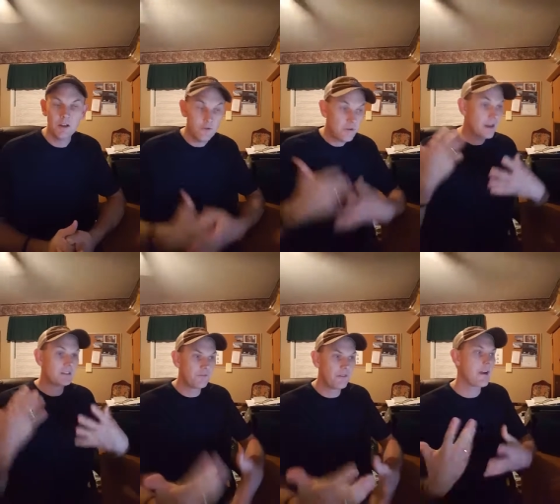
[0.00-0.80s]
You got
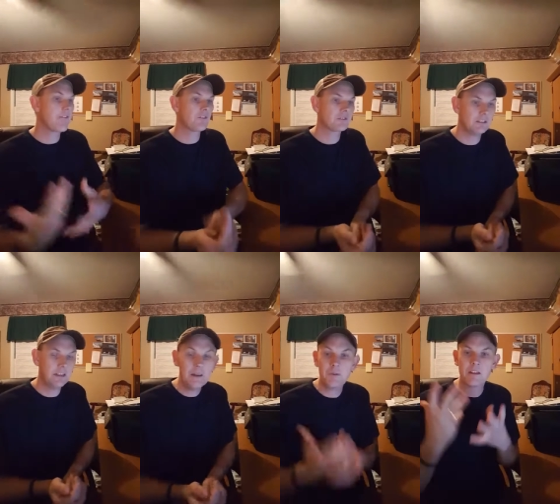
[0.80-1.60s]
your very first
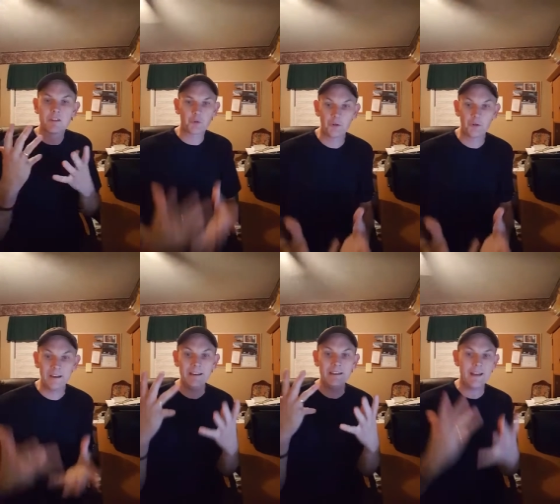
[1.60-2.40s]
lead within
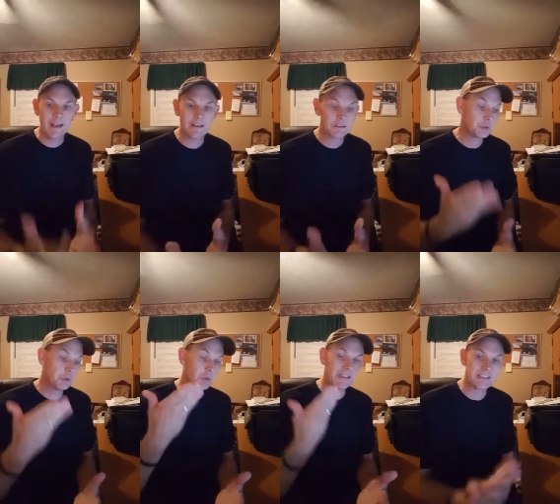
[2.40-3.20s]
three days of
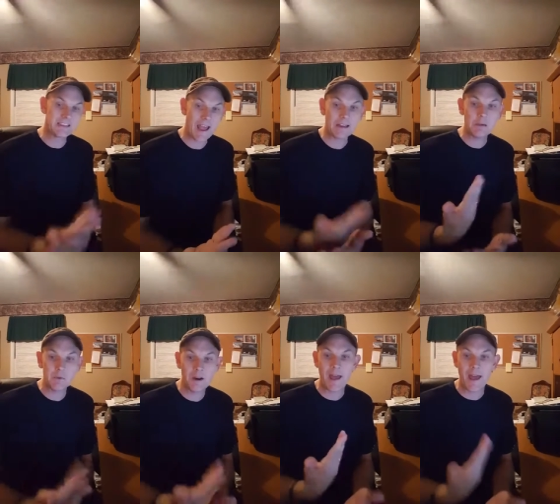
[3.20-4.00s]
doing exactly
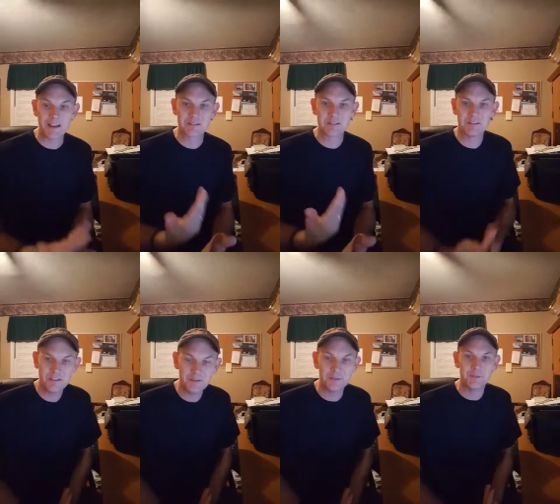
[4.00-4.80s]
what I asked you to
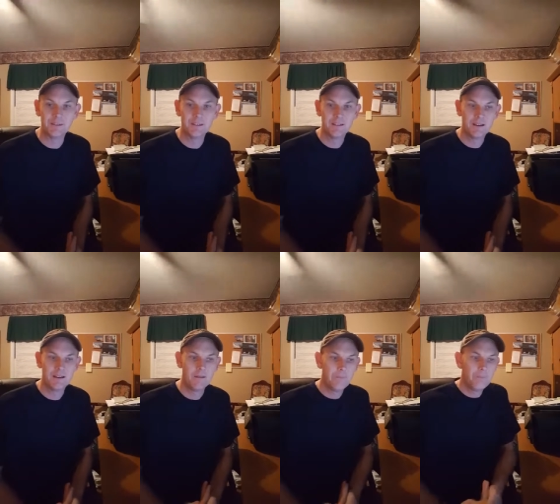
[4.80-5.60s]
do.
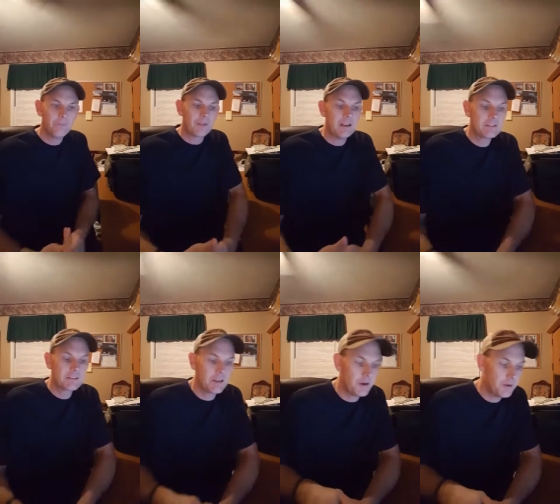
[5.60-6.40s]
And
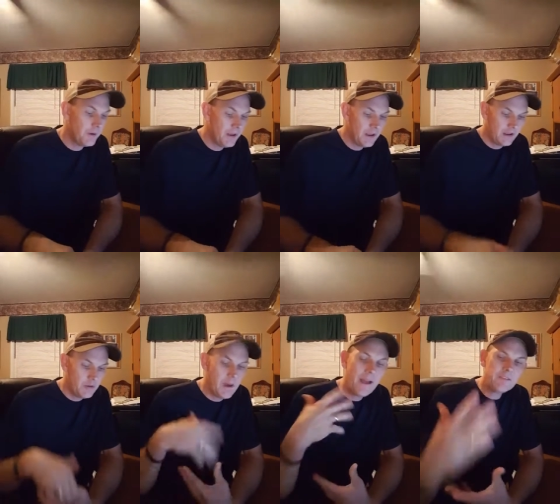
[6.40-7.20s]
so
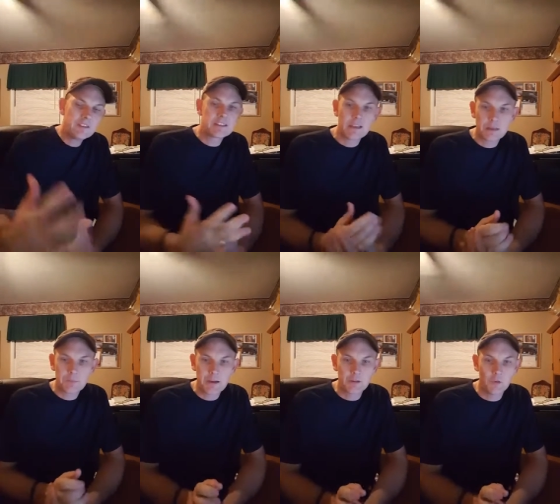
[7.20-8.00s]
you have to
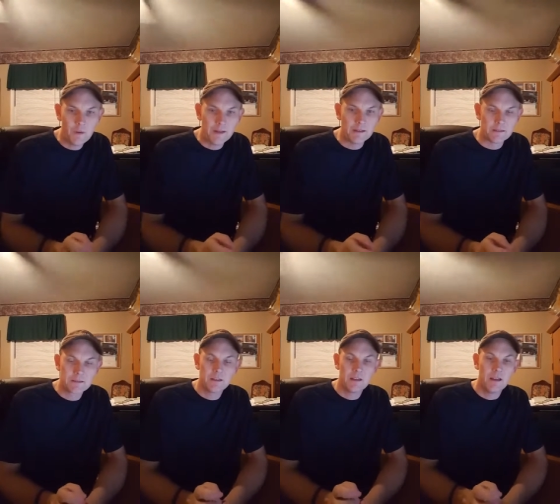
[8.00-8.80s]
celebrate the
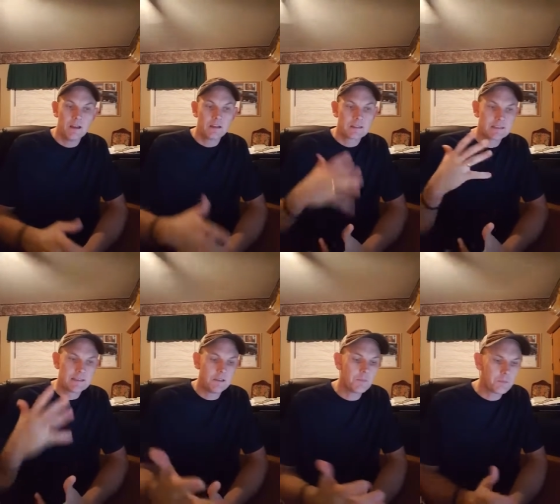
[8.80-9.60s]
wins.
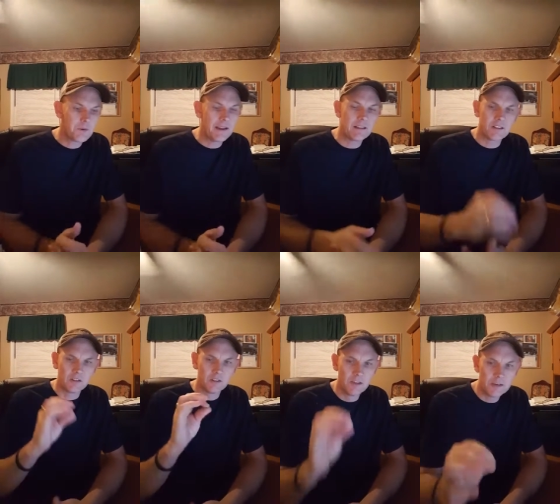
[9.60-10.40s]
Celebrate the
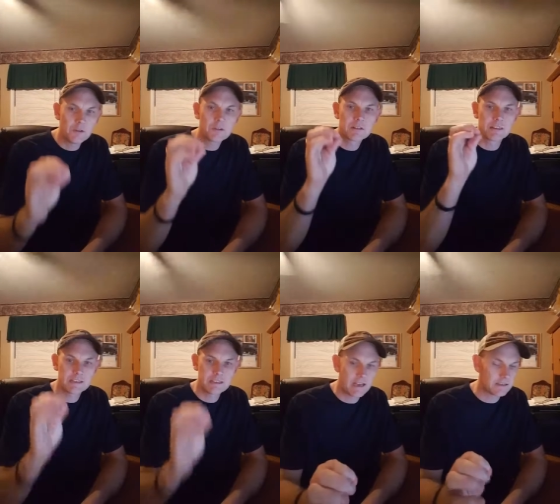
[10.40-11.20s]
little
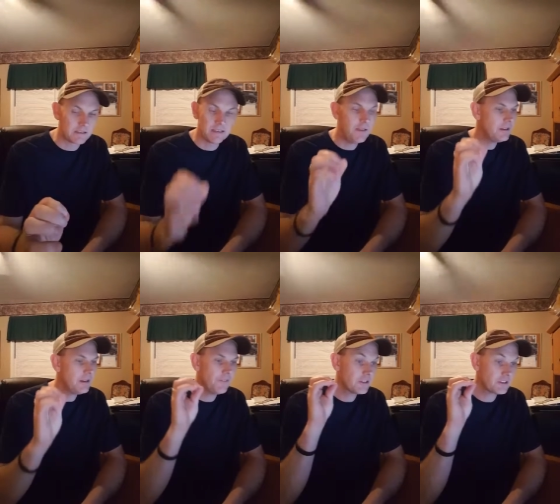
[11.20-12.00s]
successes. Even
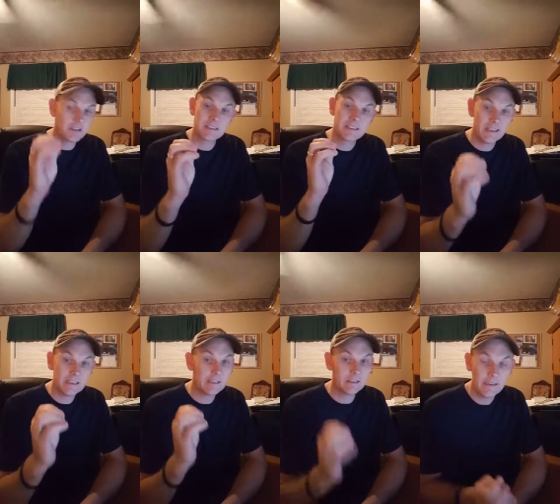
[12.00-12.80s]
if it's just
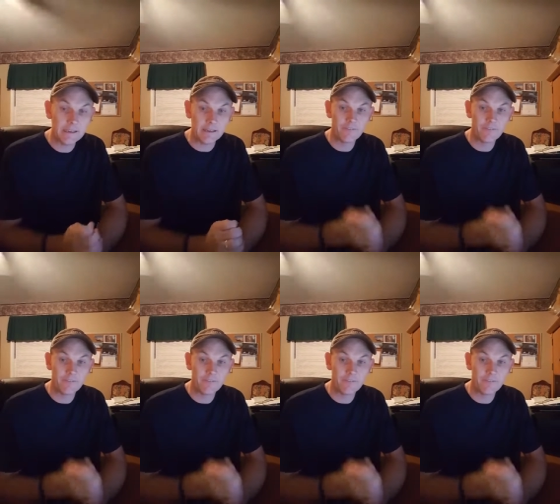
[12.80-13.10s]
getting a lead.